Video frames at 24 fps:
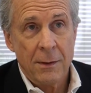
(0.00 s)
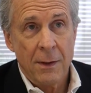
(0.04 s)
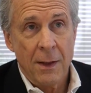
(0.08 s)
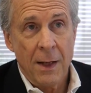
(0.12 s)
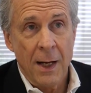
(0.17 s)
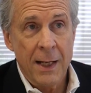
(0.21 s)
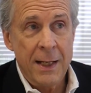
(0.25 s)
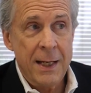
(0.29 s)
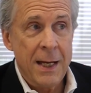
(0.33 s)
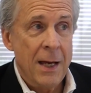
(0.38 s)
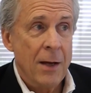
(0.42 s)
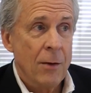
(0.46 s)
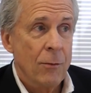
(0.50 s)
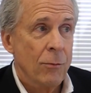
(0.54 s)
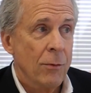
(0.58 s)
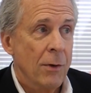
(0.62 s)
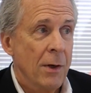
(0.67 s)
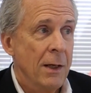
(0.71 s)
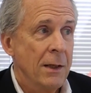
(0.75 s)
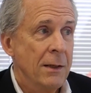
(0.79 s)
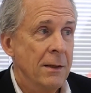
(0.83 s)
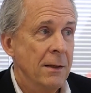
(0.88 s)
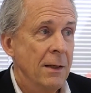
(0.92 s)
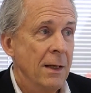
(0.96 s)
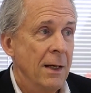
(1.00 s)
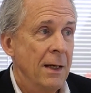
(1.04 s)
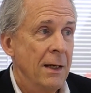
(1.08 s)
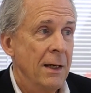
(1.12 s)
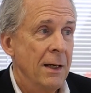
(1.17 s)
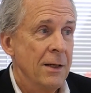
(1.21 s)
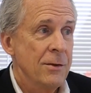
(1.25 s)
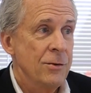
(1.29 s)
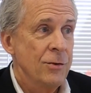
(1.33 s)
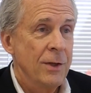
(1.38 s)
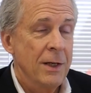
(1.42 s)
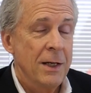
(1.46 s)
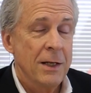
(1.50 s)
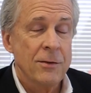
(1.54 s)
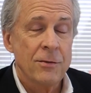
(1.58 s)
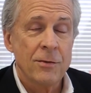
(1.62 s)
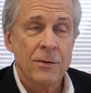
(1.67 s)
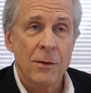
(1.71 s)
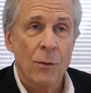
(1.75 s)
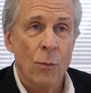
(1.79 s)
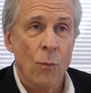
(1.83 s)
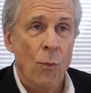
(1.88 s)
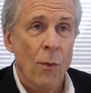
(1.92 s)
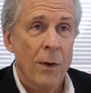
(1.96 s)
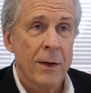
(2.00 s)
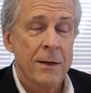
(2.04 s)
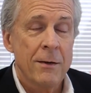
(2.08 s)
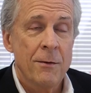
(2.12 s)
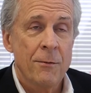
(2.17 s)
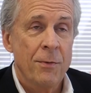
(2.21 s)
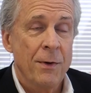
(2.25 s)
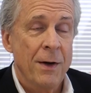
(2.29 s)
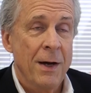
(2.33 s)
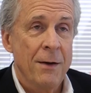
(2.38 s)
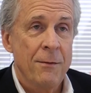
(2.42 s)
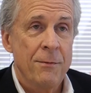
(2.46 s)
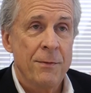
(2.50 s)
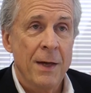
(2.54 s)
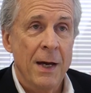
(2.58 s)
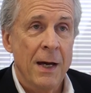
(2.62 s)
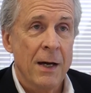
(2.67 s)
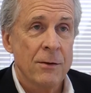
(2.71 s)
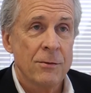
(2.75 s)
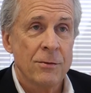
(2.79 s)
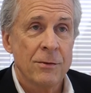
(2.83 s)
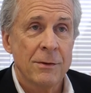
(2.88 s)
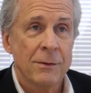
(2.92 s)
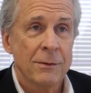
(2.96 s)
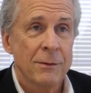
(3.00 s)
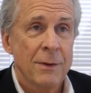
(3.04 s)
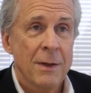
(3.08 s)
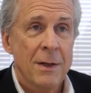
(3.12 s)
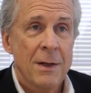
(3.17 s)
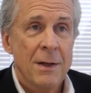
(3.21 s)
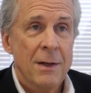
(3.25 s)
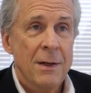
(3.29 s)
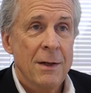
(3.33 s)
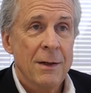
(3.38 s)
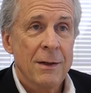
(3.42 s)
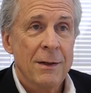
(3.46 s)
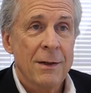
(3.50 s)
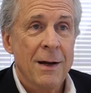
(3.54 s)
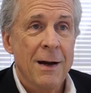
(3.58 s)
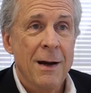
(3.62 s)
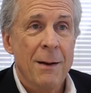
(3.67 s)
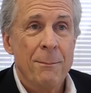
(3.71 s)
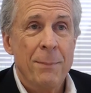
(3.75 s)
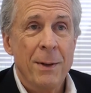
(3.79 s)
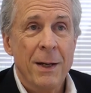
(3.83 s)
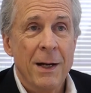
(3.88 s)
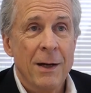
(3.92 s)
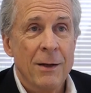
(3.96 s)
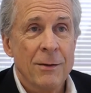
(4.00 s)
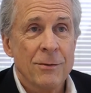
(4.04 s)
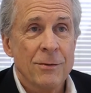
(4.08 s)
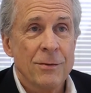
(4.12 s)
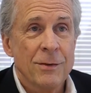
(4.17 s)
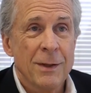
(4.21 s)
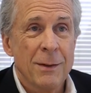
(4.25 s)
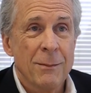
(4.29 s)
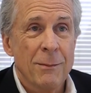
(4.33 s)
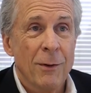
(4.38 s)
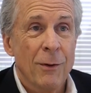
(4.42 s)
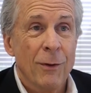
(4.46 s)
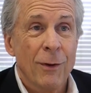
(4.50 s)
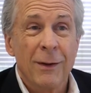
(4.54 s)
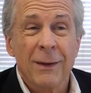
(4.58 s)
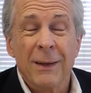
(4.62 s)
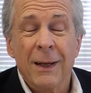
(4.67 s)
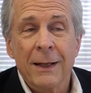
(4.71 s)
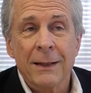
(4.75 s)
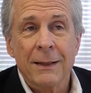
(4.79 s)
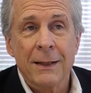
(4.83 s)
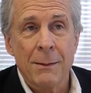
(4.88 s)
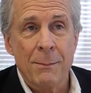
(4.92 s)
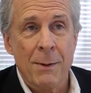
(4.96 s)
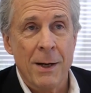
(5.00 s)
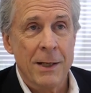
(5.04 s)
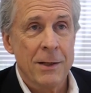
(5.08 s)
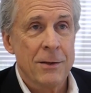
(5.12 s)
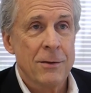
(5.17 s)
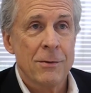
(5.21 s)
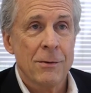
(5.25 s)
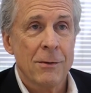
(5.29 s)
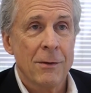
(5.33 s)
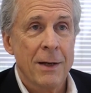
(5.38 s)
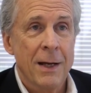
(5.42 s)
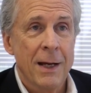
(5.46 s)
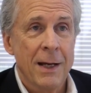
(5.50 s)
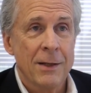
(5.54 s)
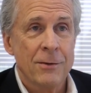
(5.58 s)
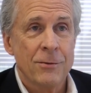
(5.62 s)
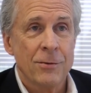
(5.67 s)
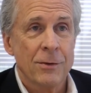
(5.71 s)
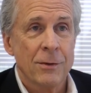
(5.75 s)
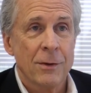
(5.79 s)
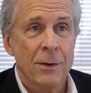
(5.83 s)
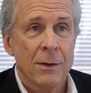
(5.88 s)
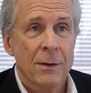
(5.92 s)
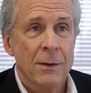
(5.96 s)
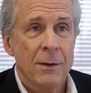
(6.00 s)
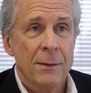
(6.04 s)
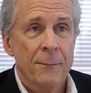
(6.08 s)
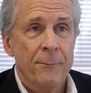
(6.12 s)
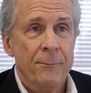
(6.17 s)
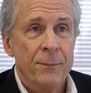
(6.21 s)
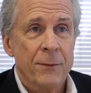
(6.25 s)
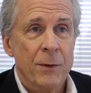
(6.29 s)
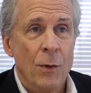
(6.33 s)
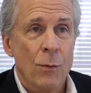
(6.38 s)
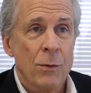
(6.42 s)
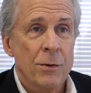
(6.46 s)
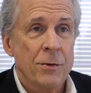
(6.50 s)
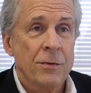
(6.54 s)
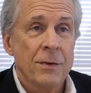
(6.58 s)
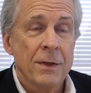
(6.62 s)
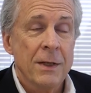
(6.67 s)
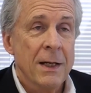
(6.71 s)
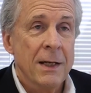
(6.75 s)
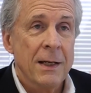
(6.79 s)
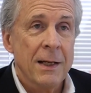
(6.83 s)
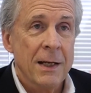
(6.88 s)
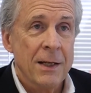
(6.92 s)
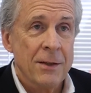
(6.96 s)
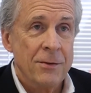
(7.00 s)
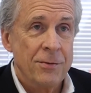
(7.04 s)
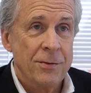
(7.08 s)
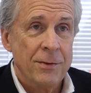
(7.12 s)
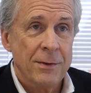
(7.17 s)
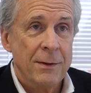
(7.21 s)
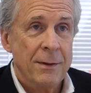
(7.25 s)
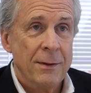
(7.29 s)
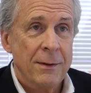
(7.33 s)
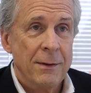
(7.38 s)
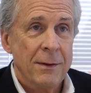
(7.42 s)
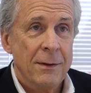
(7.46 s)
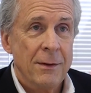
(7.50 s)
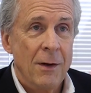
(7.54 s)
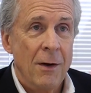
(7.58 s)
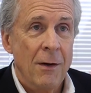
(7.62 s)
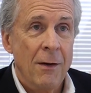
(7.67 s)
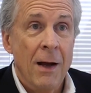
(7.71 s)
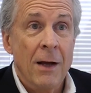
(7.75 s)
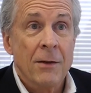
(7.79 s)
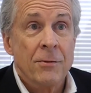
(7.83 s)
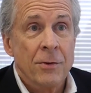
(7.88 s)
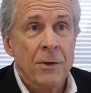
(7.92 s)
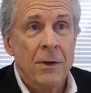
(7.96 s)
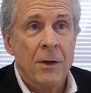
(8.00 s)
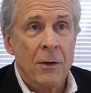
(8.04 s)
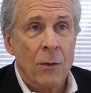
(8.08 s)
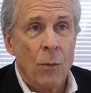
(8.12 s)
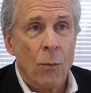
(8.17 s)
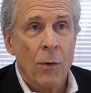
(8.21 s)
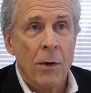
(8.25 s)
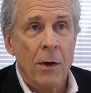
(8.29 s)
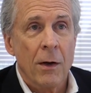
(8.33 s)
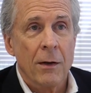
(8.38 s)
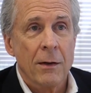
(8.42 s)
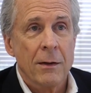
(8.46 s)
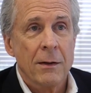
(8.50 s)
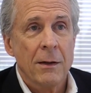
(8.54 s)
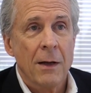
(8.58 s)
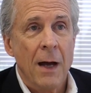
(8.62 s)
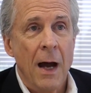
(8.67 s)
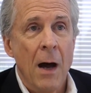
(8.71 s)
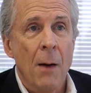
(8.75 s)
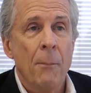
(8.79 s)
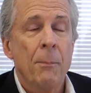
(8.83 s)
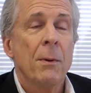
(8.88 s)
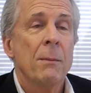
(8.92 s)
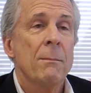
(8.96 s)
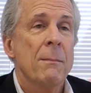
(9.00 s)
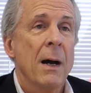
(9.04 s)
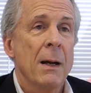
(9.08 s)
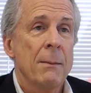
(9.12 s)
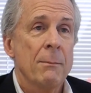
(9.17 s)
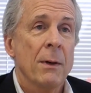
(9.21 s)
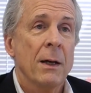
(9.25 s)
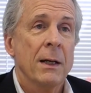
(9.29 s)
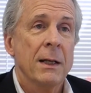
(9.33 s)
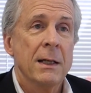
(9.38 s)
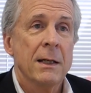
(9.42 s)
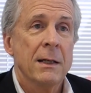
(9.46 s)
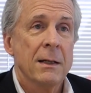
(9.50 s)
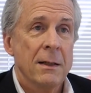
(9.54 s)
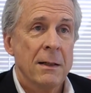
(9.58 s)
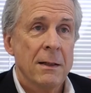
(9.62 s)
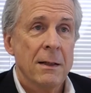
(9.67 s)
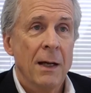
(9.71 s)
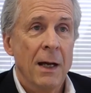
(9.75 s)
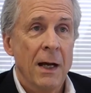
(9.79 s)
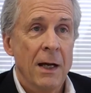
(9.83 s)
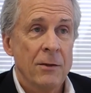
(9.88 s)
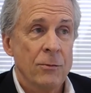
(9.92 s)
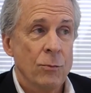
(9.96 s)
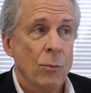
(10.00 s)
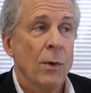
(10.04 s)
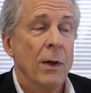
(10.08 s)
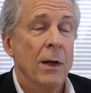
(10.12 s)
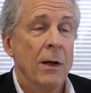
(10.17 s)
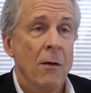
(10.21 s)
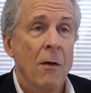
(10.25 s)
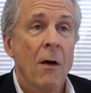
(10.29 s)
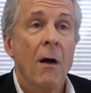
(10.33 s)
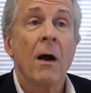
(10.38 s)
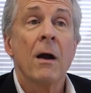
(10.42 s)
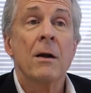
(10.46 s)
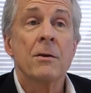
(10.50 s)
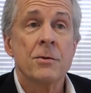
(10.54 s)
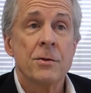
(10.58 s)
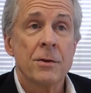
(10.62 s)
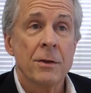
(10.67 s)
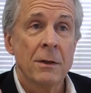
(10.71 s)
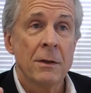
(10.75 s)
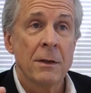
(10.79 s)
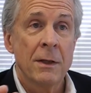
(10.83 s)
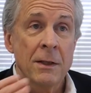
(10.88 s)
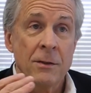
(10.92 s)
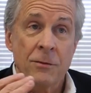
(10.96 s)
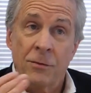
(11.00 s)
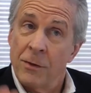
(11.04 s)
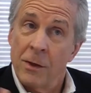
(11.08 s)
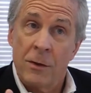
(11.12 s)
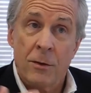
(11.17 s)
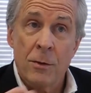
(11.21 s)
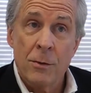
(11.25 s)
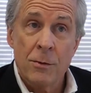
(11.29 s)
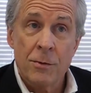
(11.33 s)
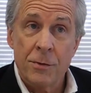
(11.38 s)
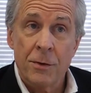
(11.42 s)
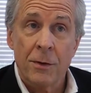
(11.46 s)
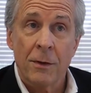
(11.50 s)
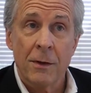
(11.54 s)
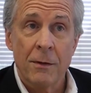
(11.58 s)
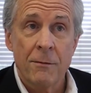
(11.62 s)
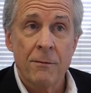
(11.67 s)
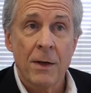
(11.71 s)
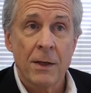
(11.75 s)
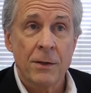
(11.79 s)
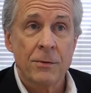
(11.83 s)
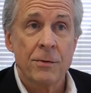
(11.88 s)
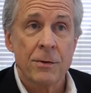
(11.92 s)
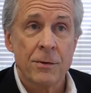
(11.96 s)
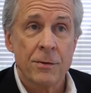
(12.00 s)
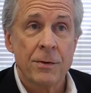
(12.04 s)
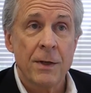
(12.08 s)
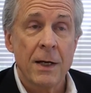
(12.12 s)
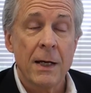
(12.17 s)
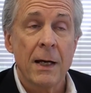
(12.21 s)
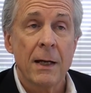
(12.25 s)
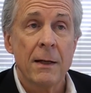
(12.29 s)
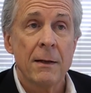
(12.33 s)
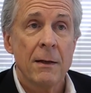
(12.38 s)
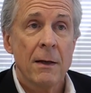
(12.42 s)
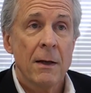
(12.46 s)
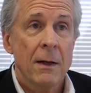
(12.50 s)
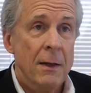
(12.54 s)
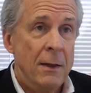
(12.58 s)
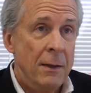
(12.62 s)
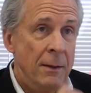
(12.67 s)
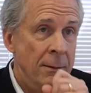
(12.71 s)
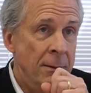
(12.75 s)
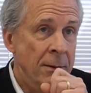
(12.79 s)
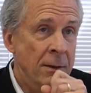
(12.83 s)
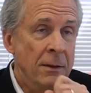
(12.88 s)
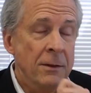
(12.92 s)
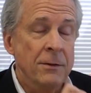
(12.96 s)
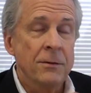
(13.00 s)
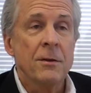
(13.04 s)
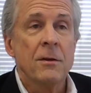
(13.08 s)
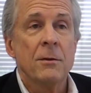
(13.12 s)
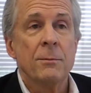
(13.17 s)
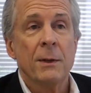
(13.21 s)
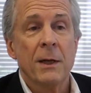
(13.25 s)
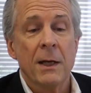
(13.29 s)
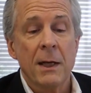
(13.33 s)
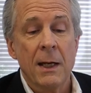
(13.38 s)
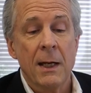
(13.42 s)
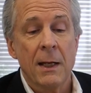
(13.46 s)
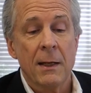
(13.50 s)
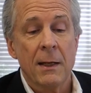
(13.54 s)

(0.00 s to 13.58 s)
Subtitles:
I can't run a chance that 1 in 5,000 compounds that look like they might cure cancer or CNS are actually going to work. I'll put my money, as one large institutional investor said, excuse me,